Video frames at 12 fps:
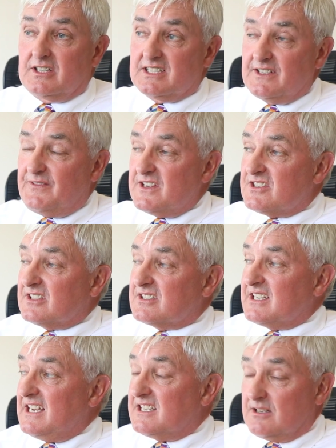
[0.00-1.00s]
because if it
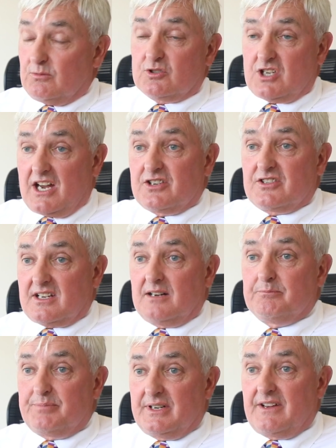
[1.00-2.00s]
succeeds, it will change the
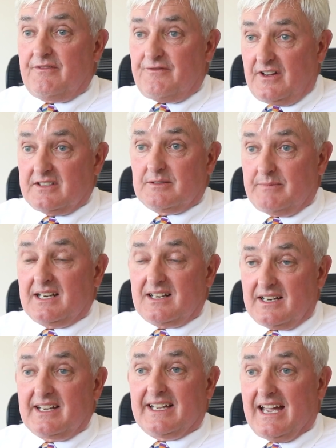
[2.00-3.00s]
company
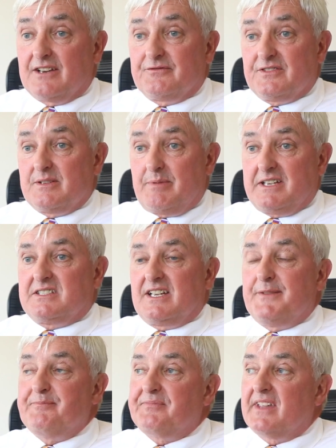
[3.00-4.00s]
fundamentally again for the better.